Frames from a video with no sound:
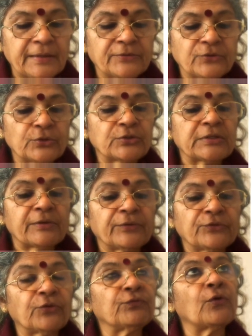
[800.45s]

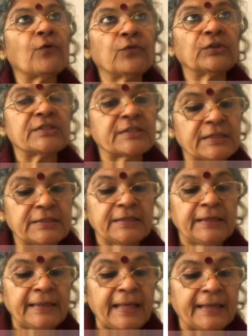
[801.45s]
so 4 for the
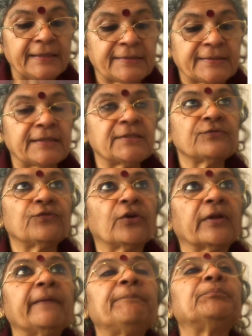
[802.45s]
16 extends for
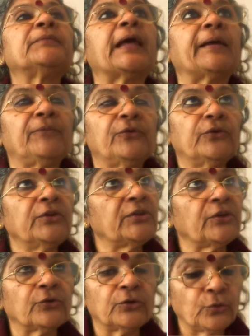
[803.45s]
a time unit
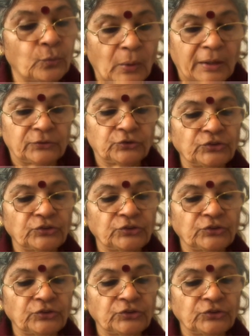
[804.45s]
equal to 1,